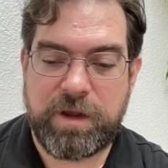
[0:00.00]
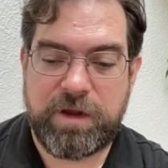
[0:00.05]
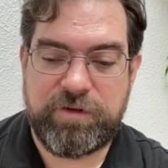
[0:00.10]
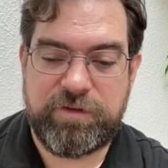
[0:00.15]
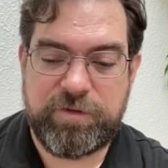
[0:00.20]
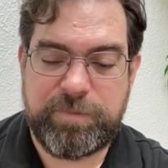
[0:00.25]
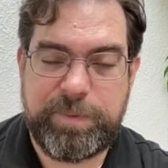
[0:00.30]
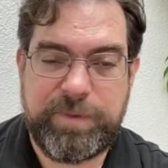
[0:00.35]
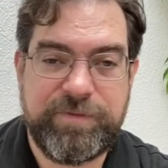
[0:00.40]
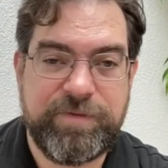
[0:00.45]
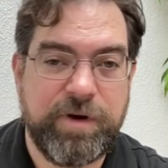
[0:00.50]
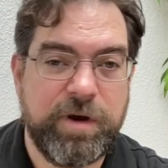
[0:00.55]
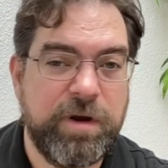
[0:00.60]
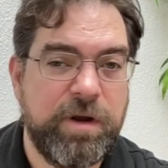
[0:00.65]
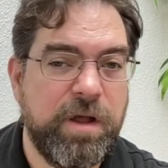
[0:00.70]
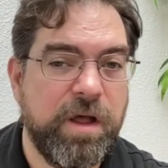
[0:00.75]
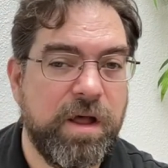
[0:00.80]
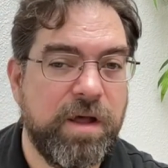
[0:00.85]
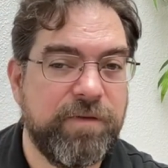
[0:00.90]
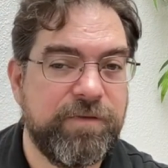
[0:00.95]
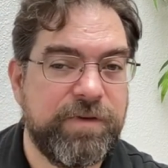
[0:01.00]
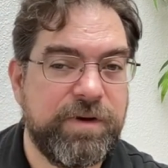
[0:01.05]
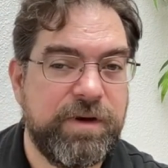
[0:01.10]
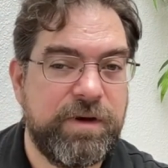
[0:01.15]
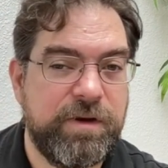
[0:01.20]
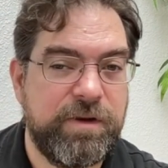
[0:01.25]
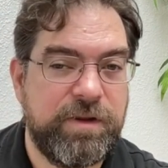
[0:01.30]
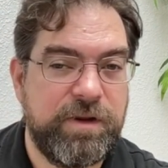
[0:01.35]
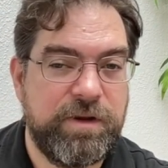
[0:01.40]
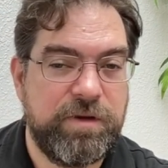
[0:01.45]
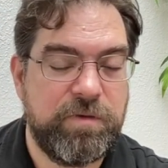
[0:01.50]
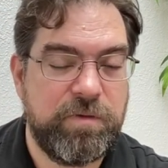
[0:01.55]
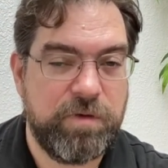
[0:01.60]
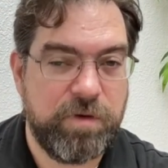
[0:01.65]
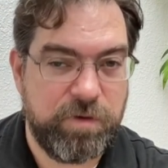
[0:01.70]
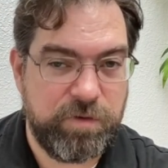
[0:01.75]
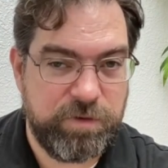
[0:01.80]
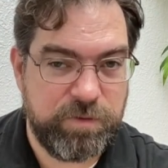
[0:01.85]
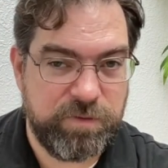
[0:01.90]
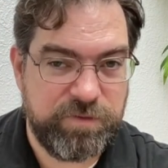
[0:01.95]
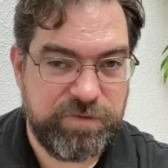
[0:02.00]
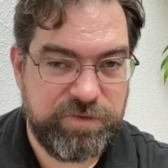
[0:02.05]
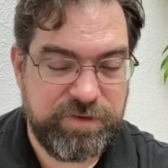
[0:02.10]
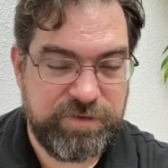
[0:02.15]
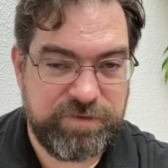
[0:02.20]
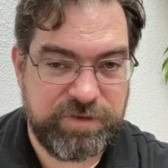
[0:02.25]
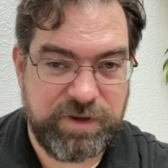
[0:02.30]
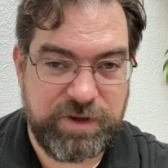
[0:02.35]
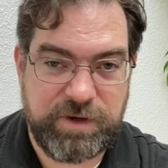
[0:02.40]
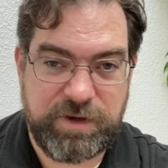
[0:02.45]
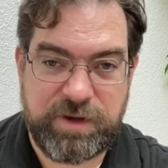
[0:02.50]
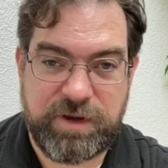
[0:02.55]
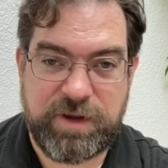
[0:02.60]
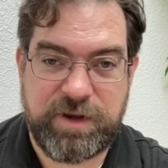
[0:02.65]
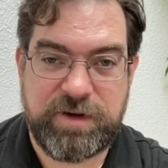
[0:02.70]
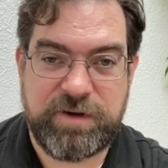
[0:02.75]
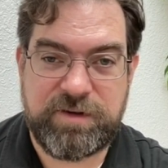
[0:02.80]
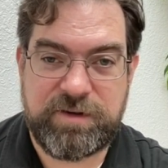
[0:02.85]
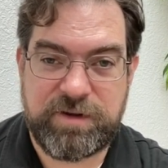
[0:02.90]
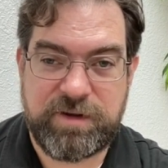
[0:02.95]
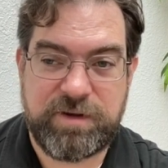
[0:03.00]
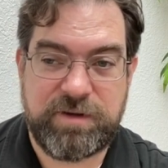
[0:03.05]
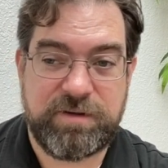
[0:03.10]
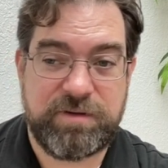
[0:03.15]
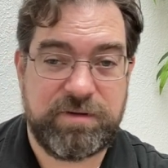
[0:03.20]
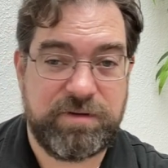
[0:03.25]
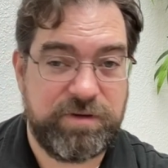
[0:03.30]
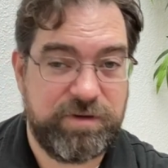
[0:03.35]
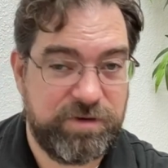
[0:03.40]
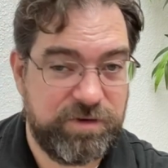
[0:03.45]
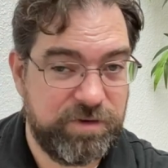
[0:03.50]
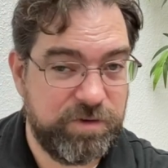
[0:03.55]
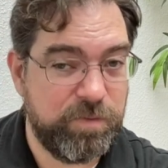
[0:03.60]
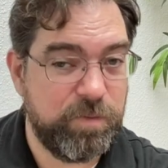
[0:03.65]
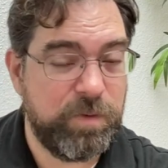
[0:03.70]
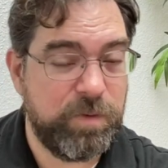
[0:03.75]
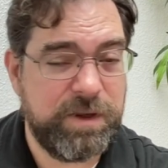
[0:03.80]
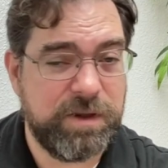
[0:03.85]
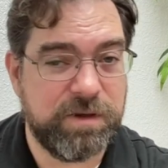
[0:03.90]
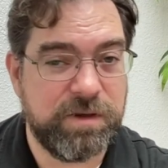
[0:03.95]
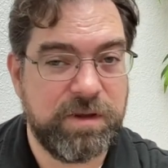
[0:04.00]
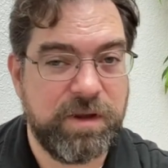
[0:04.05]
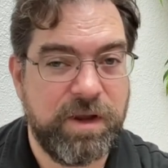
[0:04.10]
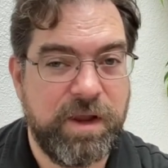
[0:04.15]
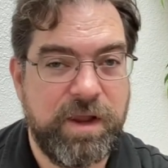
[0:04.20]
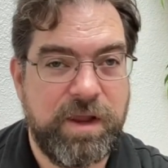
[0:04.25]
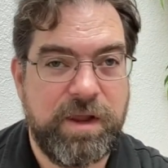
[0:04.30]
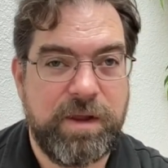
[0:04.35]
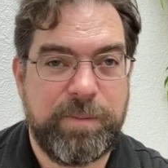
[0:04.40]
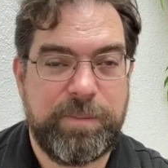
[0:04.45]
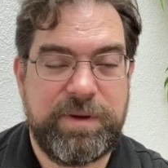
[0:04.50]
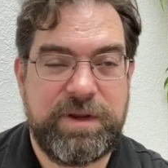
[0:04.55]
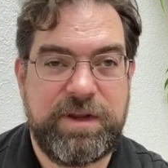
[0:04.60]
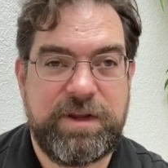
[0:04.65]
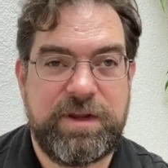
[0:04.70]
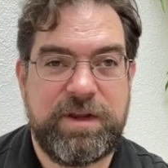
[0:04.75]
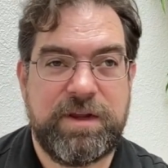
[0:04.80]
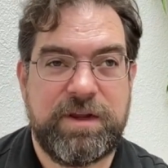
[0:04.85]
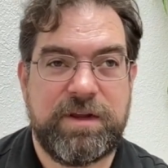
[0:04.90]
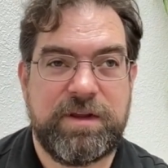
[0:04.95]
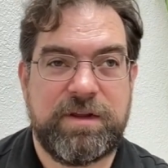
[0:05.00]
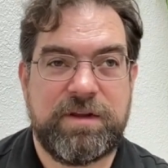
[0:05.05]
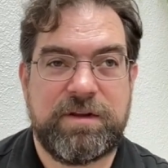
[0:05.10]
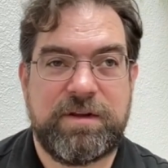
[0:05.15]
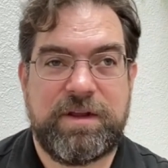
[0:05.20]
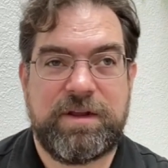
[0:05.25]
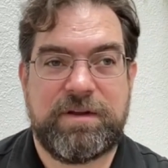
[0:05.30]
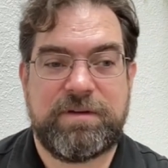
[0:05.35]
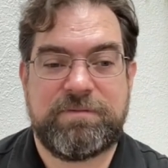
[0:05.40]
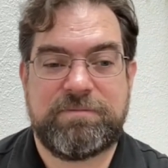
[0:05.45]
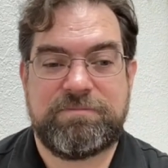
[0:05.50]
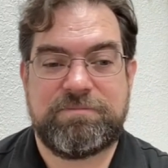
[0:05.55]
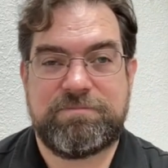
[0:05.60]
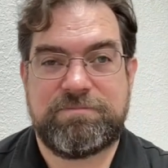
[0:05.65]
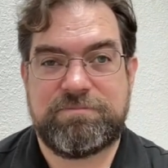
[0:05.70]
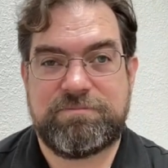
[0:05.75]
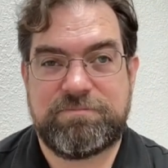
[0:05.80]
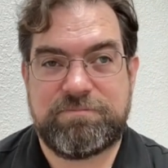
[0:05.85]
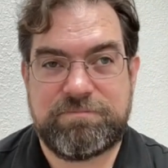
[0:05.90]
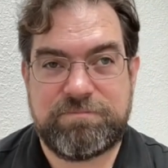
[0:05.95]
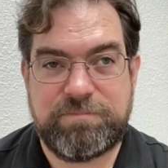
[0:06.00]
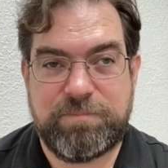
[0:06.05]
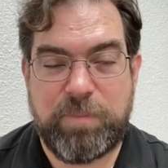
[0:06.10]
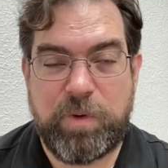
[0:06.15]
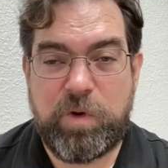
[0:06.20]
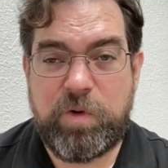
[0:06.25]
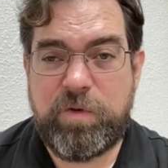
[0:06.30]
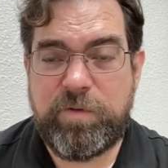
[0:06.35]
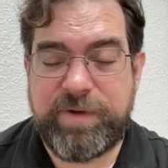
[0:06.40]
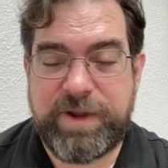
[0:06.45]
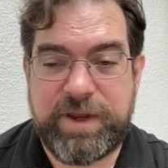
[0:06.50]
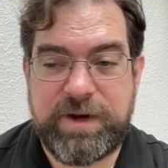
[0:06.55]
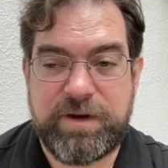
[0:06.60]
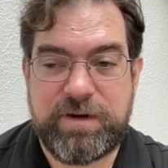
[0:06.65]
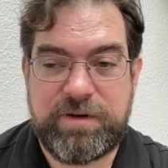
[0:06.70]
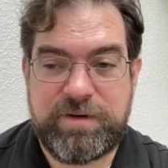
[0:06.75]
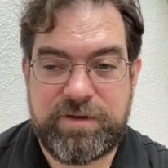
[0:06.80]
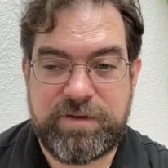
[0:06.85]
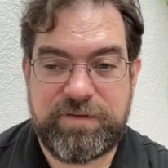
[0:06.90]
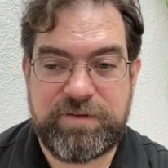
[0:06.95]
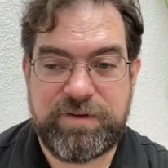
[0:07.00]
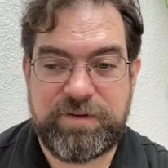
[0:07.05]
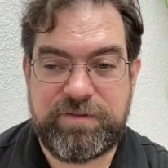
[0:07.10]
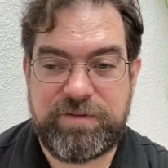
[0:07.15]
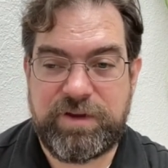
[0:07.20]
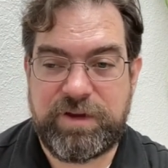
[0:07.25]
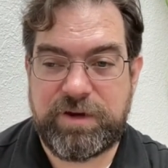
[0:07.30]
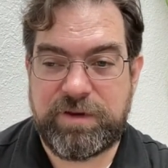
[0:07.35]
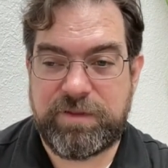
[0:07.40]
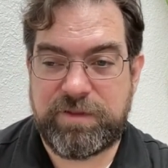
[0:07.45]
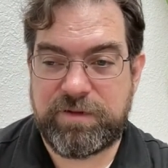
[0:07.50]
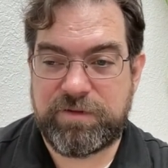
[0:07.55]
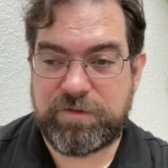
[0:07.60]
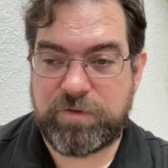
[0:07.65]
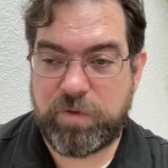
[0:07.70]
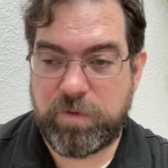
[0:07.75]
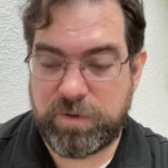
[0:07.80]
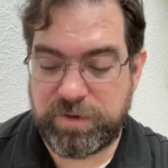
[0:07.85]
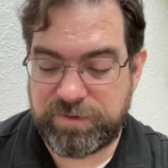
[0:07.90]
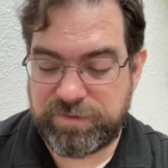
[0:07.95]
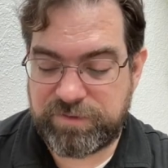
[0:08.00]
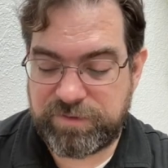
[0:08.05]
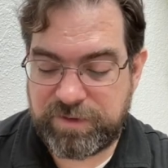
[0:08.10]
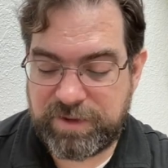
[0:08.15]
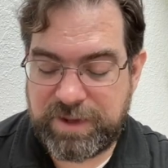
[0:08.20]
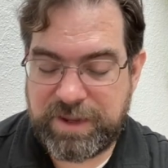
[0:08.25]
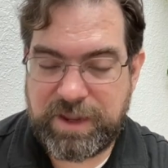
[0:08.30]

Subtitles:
just be very confident that you know you will succeed, and you will. Be motivated to succeed in this course.